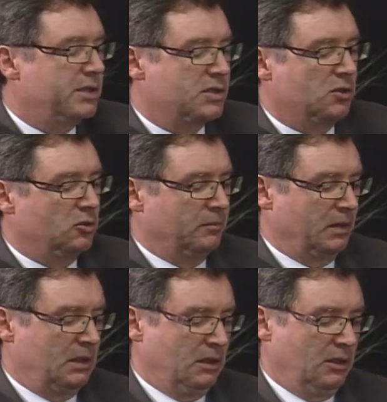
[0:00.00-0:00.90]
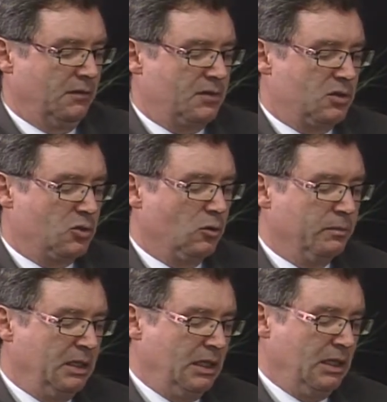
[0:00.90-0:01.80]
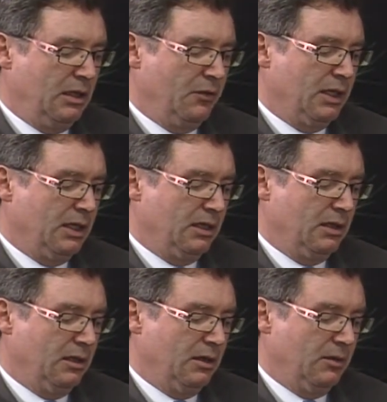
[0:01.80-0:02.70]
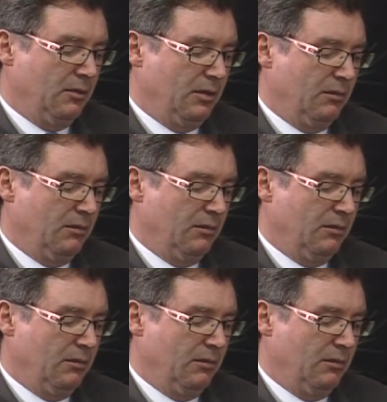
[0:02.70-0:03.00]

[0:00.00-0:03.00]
so you've told me that a